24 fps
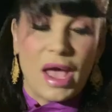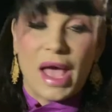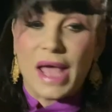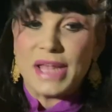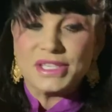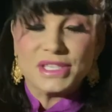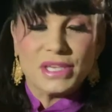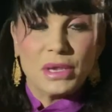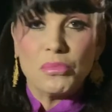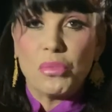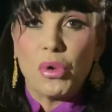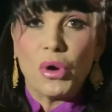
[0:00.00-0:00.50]

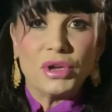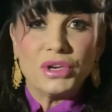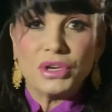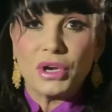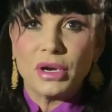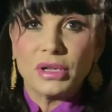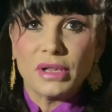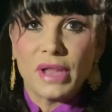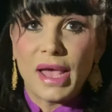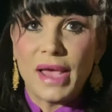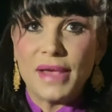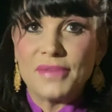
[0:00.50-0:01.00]
At some point in
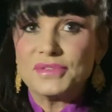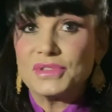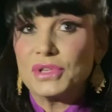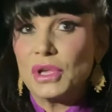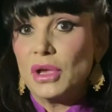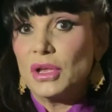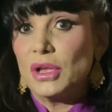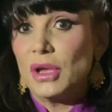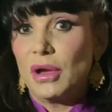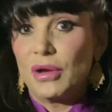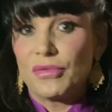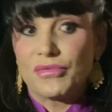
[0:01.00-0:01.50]
our lives,
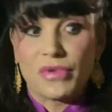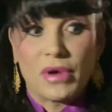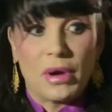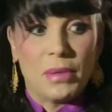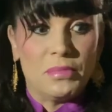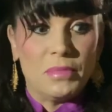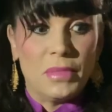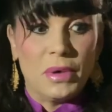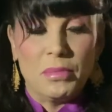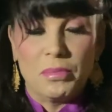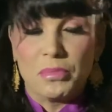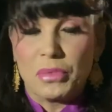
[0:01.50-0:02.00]

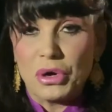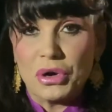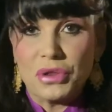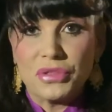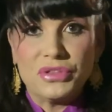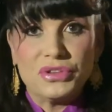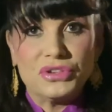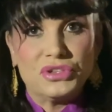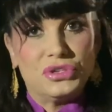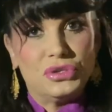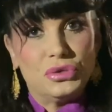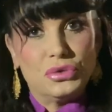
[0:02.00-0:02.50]
from
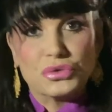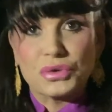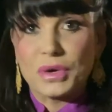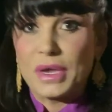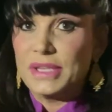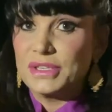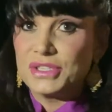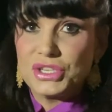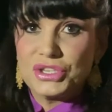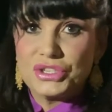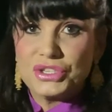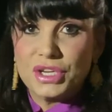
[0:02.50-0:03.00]
birth to
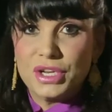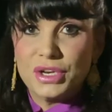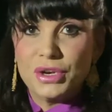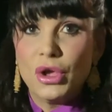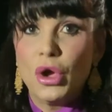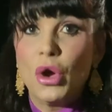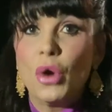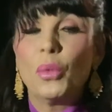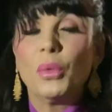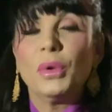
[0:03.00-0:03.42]
transition,